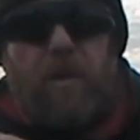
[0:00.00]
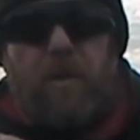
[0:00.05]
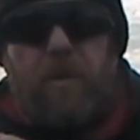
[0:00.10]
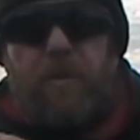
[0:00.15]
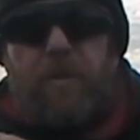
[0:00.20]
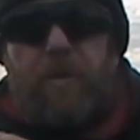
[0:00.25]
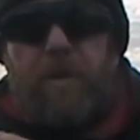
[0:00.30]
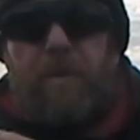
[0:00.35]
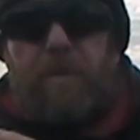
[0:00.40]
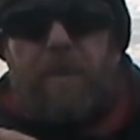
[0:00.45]

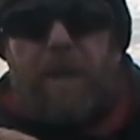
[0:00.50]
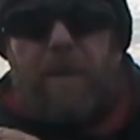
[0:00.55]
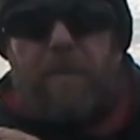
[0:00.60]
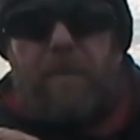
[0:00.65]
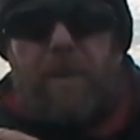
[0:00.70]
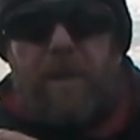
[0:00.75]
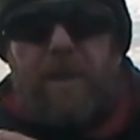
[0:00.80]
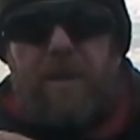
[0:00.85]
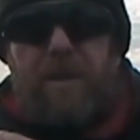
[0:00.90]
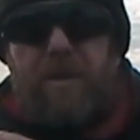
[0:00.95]
forward for the
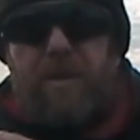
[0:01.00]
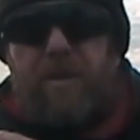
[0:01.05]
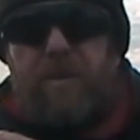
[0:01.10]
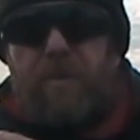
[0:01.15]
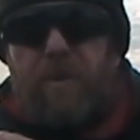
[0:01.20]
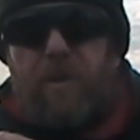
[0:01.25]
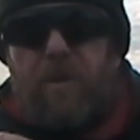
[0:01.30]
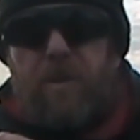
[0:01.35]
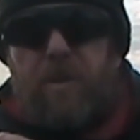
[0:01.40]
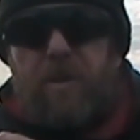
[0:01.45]
magpies
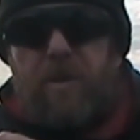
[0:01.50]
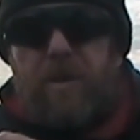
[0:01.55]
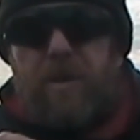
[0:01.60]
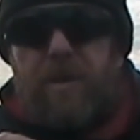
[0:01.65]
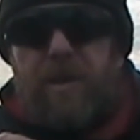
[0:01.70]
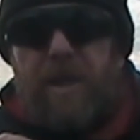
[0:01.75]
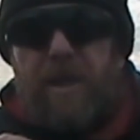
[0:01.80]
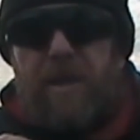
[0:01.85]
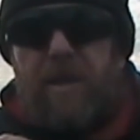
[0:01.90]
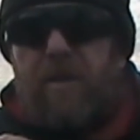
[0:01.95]
and the rooks and
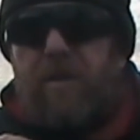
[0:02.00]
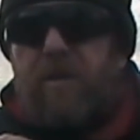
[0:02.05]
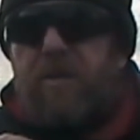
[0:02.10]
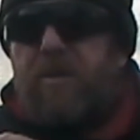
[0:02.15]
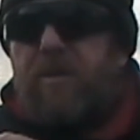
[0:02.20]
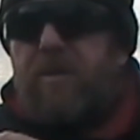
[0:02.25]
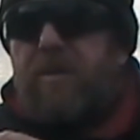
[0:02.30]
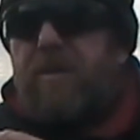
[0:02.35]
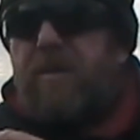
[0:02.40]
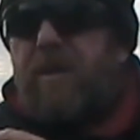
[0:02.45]
the
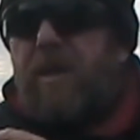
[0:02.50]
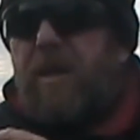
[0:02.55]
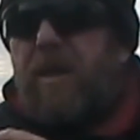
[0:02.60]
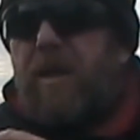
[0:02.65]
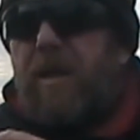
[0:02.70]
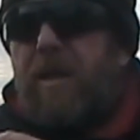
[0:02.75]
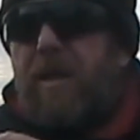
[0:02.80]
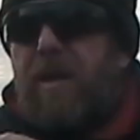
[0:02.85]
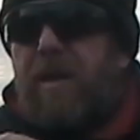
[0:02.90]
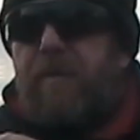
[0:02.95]
jackdaws and
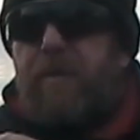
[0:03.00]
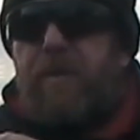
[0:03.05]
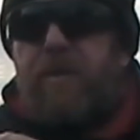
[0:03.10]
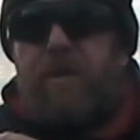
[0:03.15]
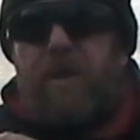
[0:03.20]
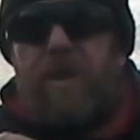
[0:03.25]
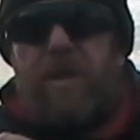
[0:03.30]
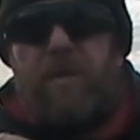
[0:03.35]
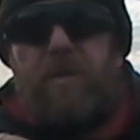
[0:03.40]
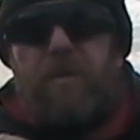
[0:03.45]

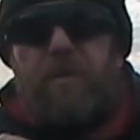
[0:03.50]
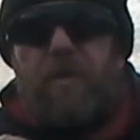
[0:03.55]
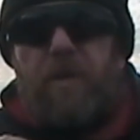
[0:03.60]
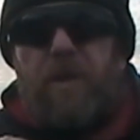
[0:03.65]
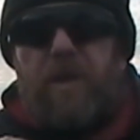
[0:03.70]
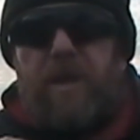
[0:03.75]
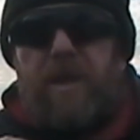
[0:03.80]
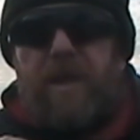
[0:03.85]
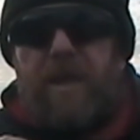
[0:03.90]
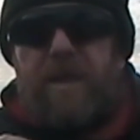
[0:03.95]
every other little
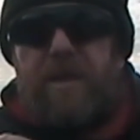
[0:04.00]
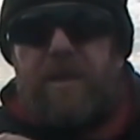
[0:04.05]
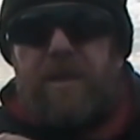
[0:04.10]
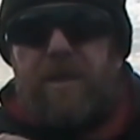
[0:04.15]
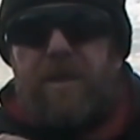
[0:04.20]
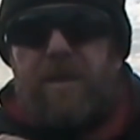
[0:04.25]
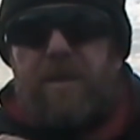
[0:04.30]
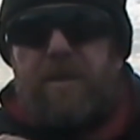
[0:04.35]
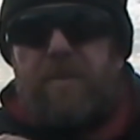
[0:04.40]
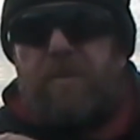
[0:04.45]
fucking
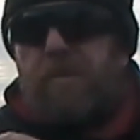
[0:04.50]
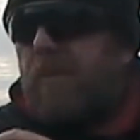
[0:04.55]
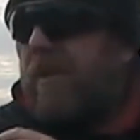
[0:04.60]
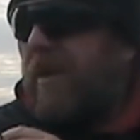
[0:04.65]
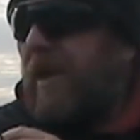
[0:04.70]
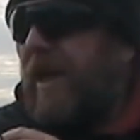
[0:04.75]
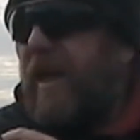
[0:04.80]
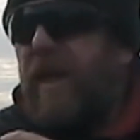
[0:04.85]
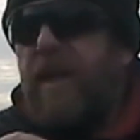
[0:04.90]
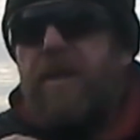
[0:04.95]
nasty that's
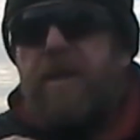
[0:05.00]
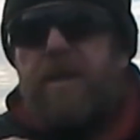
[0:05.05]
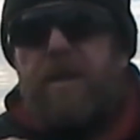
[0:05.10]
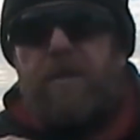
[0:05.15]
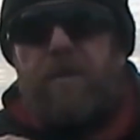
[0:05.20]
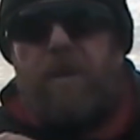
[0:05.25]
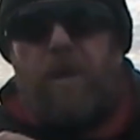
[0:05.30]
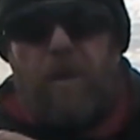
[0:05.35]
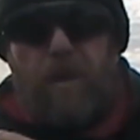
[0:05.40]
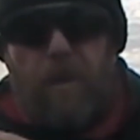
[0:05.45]

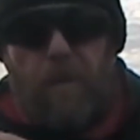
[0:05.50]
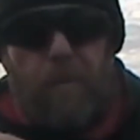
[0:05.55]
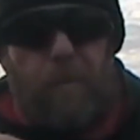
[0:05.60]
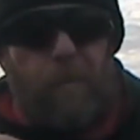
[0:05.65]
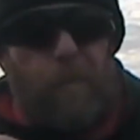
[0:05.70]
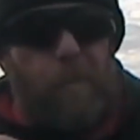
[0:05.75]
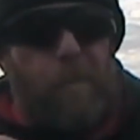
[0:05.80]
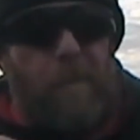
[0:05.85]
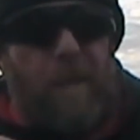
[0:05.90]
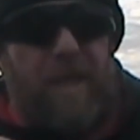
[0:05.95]

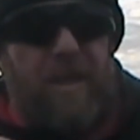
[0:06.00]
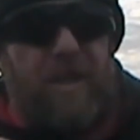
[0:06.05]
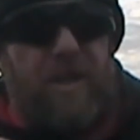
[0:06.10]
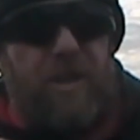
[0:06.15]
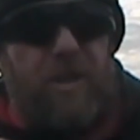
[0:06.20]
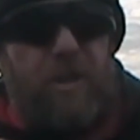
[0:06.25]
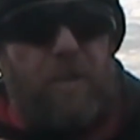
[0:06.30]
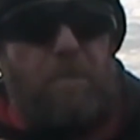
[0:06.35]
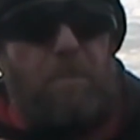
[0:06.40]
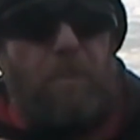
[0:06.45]

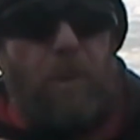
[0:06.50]
managing to